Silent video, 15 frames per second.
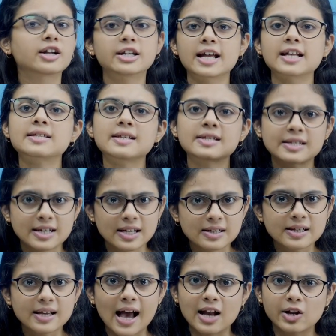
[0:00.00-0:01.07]

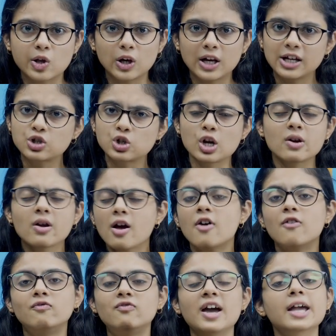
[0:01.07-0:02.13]
resistance calculation.
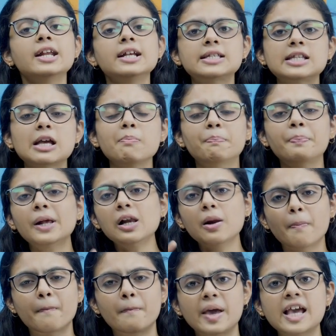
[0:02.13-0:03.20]
Very
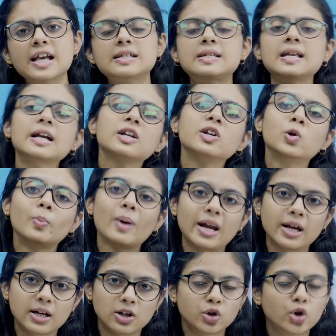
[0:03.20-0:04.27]
simple, basic numerical.